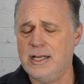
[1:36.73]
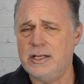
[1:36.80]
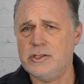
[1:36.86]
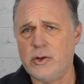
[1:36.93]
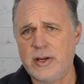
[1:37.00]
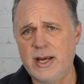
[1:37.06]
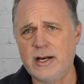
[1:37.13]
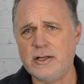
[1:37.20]

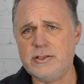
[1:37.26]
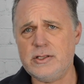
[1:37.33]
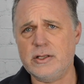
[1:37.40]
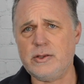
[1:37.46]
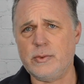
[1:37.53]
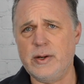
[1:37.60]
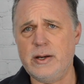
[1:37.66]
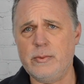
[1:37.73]
So here's
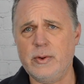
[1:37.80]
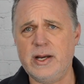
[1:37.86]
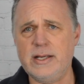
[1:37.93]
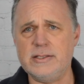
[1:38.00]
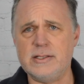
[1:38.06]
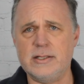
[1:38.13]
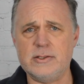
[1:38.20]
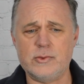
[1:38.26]
the three
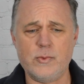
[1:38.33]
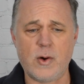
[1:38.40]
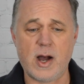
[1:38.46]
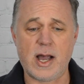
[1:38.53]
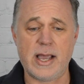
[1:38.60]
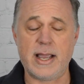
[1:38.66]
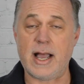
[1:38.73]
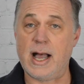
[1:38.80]
reasons
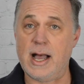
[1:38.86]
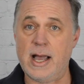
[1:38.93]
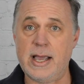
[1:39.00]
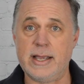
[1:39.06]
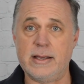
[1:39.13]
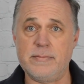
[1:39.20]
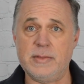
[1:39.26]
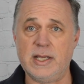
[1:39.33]
why I
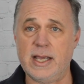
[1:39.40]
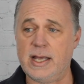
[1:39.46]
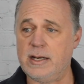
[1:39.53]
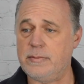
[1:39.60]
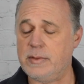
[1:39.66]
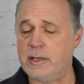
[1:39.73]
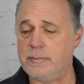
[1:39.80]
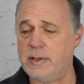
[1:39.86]
am the
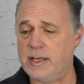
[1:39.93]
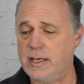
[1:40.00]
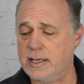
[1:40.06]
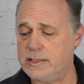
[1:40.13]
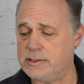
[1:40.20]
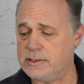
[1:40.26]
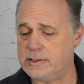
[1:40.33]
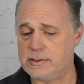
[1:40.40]
enemy
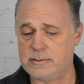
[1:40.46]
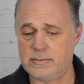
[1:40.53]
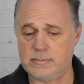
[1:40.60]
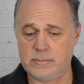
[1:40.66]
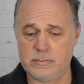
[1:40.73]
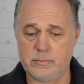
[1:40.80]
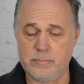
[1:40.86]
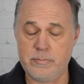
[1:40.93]
because
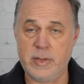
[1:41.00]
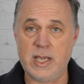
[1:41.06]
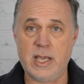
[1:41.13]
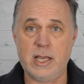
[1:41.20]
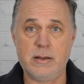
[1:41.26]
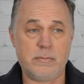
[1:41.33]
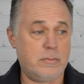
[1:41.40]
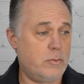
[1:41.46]

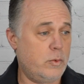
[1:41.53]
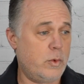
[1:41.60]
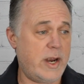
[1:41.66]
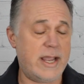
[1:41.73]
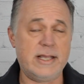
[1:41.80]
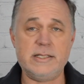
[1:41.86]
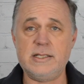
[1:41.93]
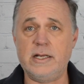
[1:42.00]
me
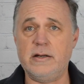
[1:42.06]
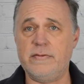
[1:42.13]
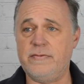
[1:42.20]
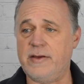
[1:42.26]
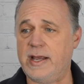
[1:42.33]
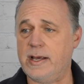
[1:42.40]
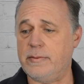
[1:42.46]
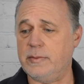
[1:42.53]
raising a
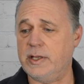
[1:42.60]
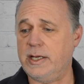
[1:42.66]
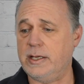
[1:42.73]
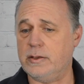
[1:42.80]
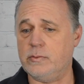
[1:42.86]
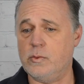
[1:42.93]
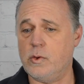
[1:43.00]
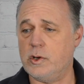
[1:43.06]
family
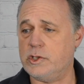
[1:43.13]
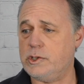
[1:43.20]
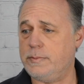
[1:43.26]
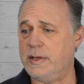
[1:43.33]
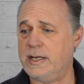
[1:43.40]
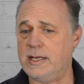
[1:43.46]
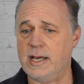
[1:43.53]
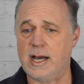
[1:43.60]
and
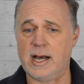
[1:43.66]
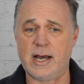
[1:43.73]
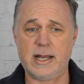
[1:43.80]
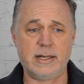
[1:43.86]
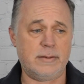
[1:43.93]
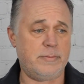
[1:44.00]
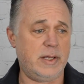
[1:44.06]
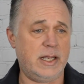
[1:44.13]
worshiping
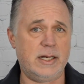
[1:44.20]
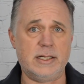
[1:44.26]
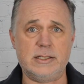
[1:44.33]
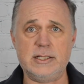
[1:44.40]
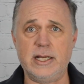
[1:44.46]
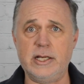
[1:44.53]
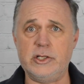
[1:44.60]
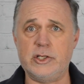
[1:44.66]
God and being a
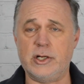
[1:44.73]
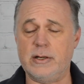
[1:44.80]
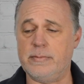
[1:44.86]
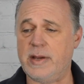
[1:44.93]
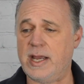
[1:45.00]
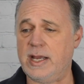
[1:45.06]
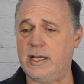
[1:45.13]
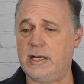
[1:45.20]
teacher
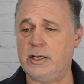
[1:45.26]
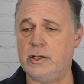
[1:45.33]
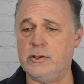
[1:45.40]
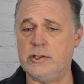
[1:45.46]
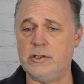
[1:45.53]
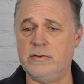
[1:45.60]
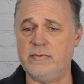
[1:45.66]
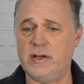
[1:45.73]
and making
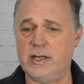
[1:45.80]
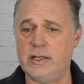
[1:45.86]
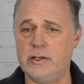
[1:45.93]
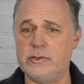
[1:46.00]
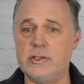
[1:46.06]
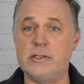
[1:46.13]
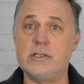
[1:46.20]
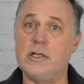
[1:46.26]
YouTube
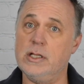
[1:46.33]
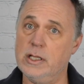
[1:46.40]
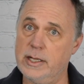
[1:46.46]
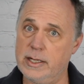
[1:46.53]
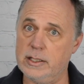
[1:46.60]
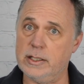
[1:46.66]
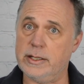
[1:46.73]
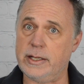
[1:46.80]
videos is
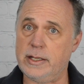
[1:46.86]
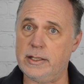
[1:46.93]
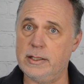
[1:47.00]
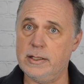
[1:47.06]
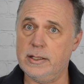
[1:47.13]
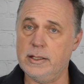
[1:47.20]
clearly